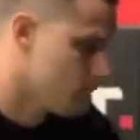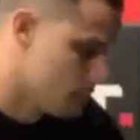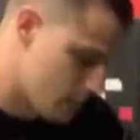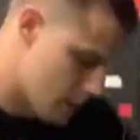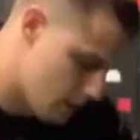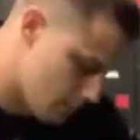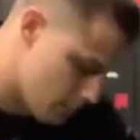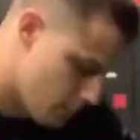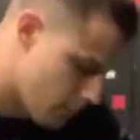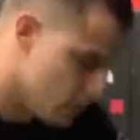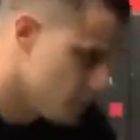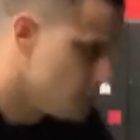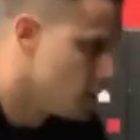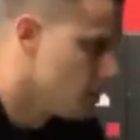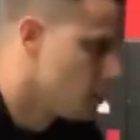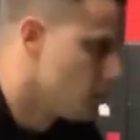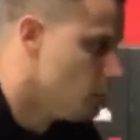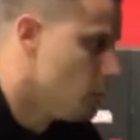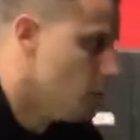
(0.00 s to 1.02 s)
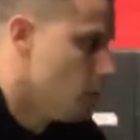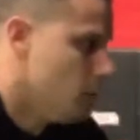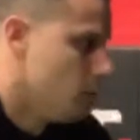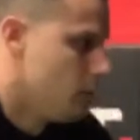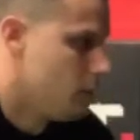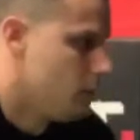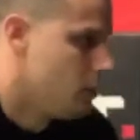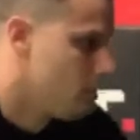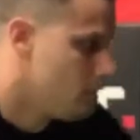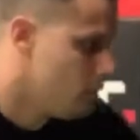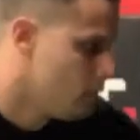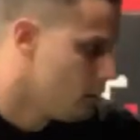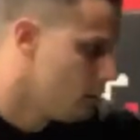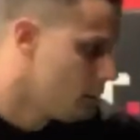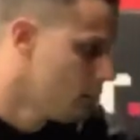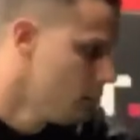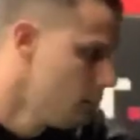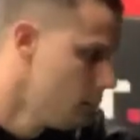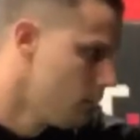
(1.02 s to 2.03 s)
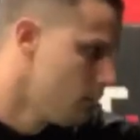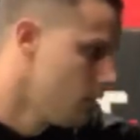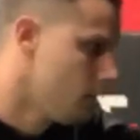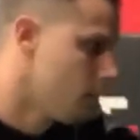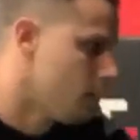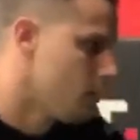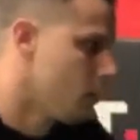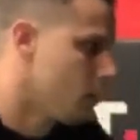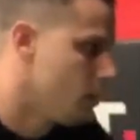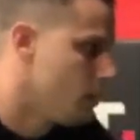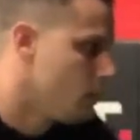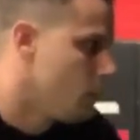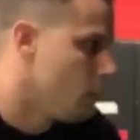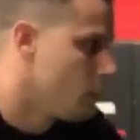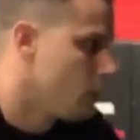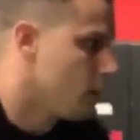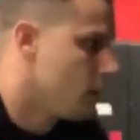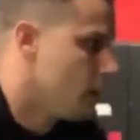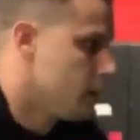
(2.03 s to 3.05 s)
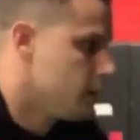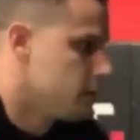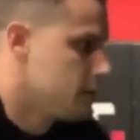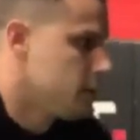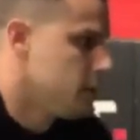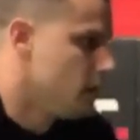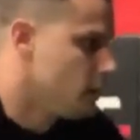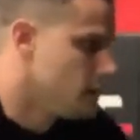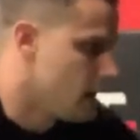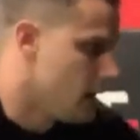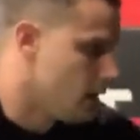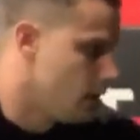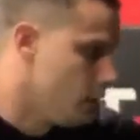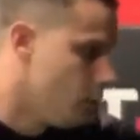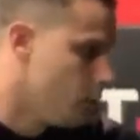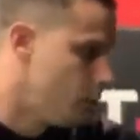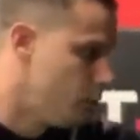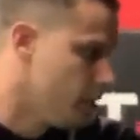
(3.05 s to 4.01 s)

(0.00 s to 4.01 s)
Okay, punching through, working on sealing that low